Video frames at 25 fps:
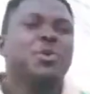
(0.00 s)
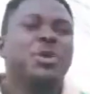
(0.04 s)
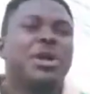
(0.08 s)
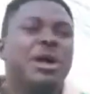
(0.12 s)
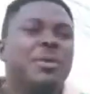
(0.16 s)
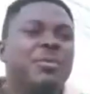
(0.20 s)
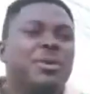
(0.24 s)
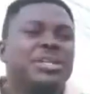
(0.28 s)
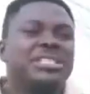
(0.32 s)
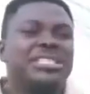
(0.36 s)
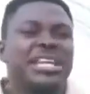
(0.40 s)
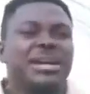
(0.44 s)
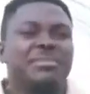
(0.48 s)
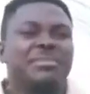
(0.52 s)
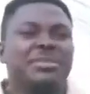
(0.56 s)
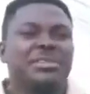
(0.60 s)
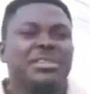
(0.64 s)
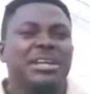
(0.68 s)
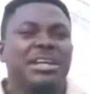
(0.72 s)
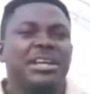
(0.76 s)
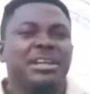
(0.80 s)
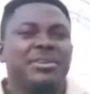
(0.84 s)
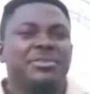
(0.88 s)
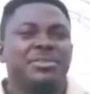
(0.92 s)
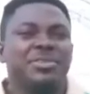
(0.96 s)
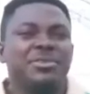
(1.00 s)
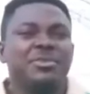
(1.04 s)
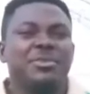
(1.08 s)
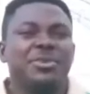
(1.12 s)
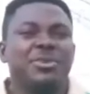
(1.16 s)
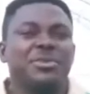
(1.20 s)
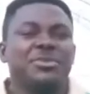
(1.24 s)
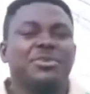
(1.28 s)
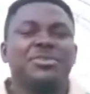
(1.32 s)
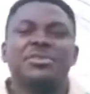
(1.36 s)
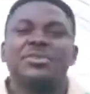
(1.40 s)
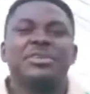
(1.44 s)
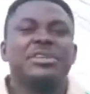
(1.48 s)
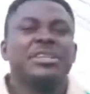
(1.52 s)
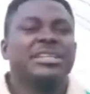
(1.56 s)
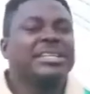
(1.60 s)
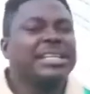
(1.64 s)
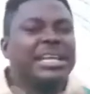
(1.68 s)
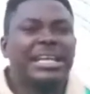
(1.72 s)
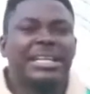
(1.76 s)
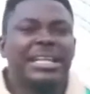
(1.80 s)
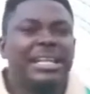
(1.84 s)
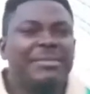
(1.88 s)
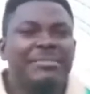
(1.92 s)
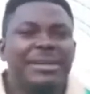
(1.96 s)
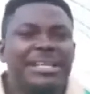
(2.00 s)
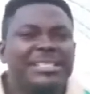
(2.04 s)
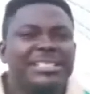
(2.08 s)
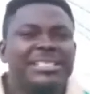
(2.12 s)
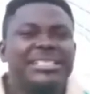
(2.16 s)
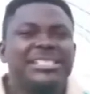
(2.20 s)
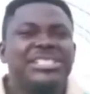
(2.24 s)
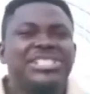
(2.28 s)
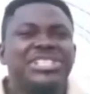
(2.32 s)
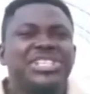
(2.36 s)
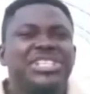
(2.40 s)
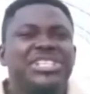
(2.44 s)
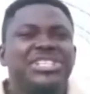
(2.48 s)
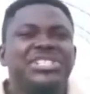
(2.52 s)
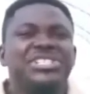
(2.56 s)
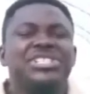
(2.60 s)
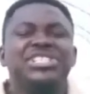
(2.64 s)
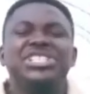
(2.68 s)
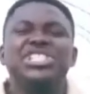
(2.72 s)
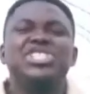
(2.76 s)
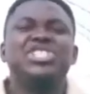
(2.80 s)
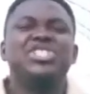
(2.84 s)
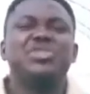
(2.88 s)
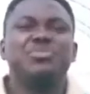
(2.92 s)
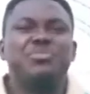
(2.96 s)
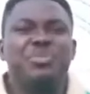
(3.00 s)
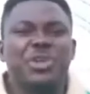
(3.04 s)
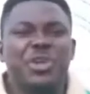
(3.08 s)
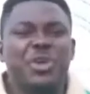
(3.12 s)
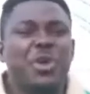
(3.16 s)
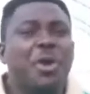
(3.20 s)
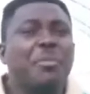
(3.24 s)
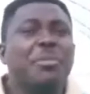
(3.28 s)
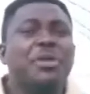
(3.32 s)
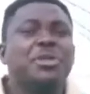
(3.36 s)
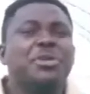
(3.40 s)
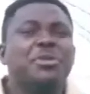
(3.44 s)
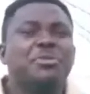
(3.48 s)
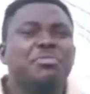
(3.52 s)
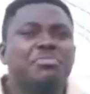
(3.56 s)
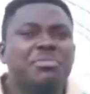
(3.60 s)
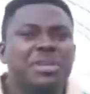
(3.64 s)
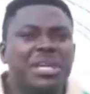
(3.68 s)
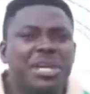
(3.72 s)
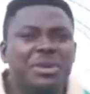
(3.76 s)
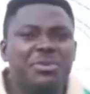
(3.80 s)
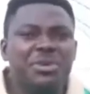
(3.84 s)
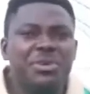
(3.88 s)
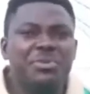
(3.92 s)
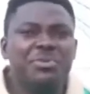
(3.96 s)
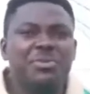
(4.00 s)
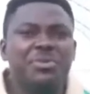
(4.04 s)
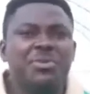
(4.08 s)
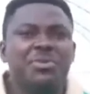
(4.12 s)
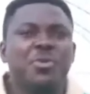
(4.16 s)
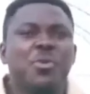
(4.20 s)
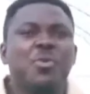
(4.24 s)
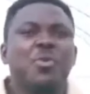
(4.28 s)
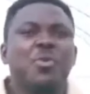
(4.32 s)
look at what's happening around the world. The climatic change is becoming unbearable.